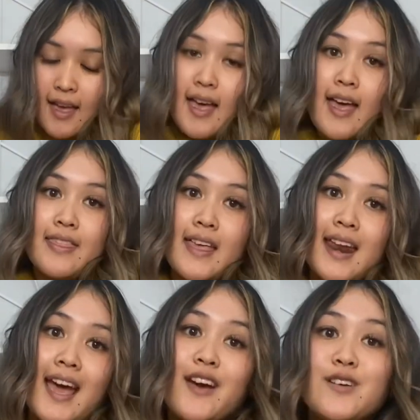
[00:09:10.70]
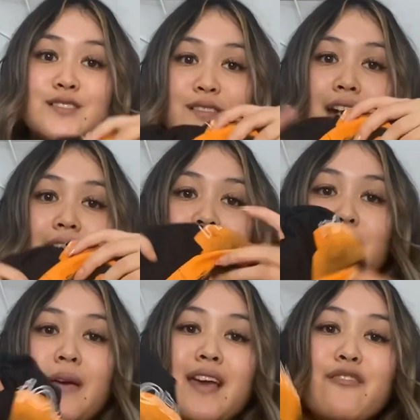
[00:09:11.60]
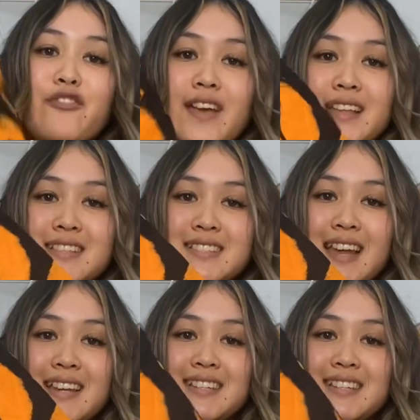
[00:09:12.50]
And then I also got him a Frankenstein